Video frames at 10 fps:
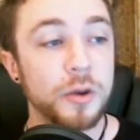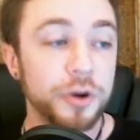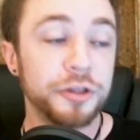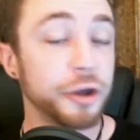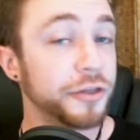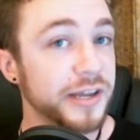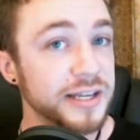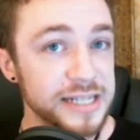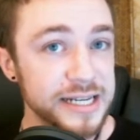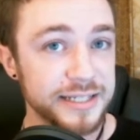Now, one of the good
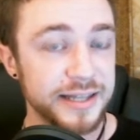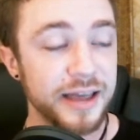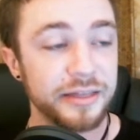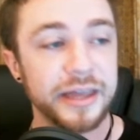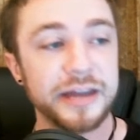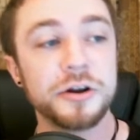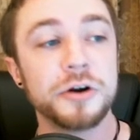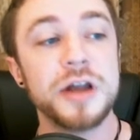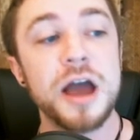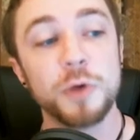things is that they
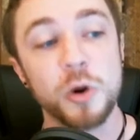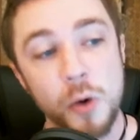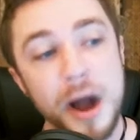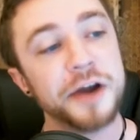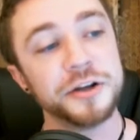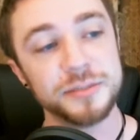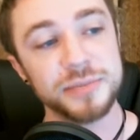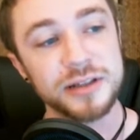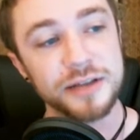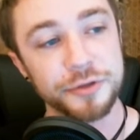are not required to
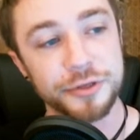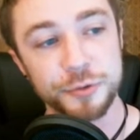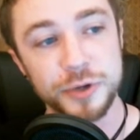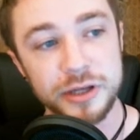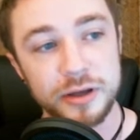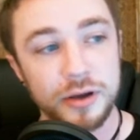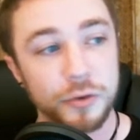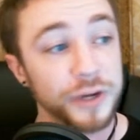be level 3